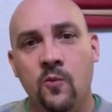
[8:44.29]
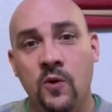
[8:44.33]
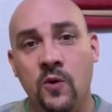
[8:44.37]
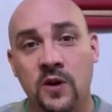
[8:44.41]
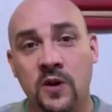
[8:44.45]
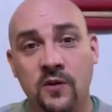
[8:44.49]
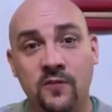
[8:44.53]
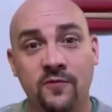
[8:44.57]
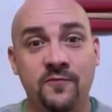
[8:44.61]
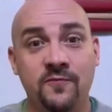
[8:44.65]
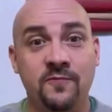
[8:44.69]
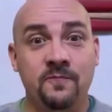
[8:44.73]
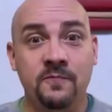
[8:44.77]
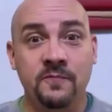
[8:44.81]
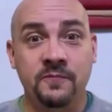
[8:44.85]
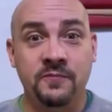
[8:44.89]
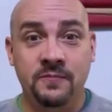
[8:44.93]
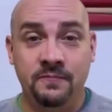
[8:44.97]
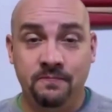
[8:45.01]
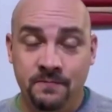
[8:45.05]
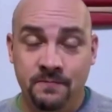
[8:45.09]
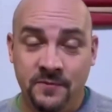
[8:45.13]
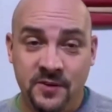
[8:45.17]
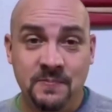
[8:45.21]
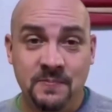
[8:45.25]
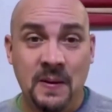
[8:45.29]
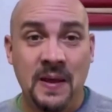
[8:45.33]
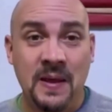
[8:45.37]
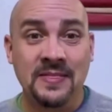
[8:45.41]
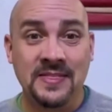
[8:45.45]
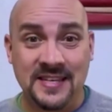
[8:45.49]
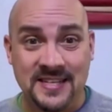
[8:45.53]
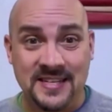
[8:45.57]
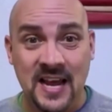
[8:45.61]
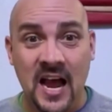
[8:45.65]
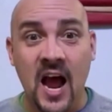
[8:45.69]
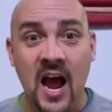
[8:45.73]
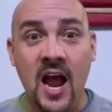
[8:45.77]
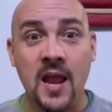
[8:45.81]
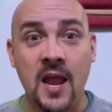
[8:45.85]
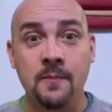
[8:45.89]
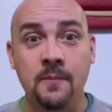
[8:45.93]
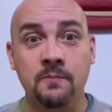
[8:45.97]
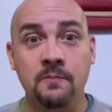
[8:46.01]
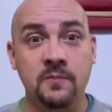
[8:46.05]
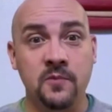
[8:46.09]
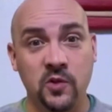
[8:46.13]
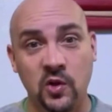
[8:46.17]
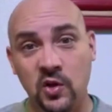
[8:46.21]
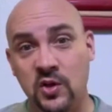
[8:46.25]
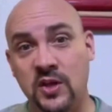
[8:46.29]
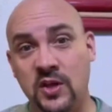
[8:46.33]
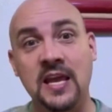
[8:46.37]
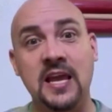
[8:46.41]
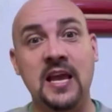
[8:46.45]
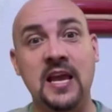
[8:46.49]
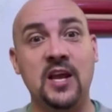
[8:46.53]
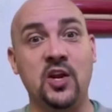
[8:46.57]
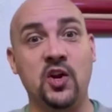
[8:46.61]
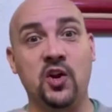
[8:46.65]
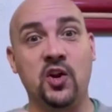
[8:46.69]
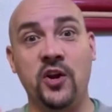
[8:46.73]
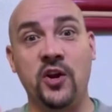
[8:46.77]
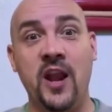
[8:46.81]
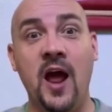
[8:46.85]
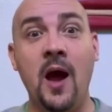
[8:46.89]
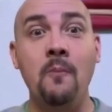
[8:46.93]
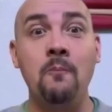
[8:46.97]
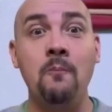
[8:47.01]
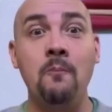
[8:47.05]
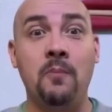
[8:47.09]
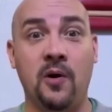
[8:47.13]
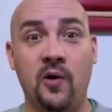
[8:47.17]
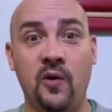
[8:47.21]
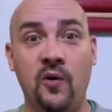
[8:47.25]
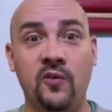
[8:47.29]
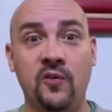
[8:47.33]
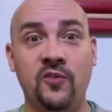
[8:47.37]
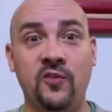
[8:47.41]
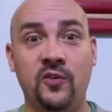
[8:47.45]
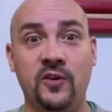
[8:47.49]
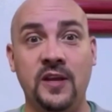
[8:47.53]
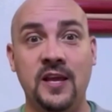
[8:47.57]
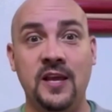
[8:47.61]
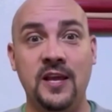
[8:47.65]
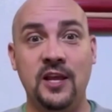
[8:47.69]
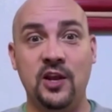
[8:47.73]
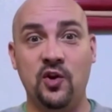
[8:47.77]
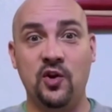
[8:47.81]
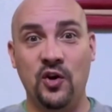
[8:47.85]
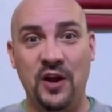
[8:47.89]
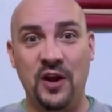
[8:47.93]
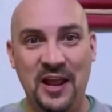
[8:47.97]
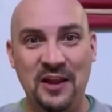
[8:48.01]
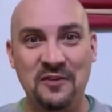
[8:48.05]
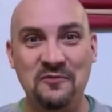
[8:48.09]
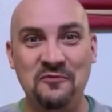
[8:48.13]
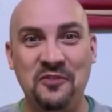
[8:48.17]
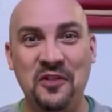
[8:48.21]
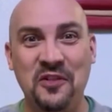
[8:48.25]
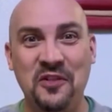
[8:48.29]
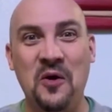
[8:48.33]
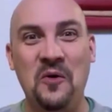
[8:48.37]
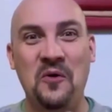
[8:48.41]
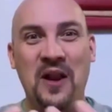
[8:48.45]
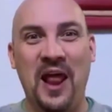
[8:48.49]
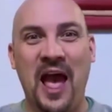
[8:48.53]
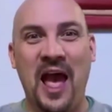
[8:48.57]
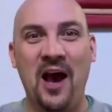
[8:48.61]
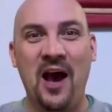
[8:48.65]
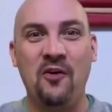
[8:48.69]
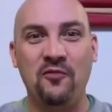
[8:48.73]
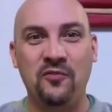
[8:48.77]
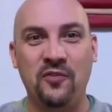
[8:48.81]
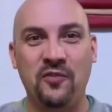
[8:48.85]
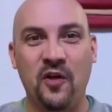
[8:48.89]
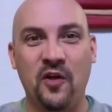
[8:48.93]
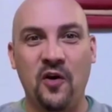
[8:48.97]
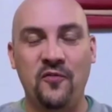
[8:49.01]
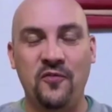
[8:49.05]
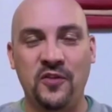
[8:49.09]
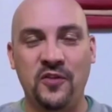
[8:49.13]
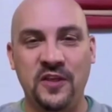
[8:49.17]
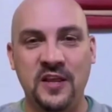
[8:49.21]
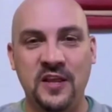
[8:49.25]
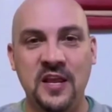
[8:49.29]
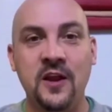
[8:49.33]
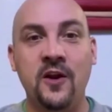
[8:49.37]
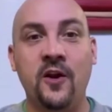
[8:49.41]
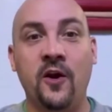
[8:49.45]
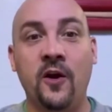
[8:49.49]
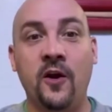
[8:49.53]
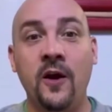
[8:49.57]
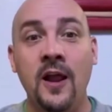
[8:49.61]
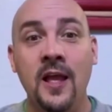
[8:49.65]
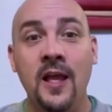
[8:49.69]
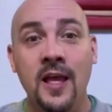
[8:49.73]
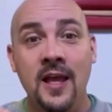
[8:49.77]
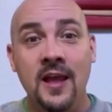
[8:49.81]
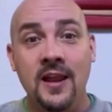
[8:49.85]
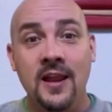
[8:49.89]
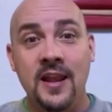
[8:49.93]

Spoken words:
when you've spent the time looking at your numbers, looking at your inflow and outflow for the year.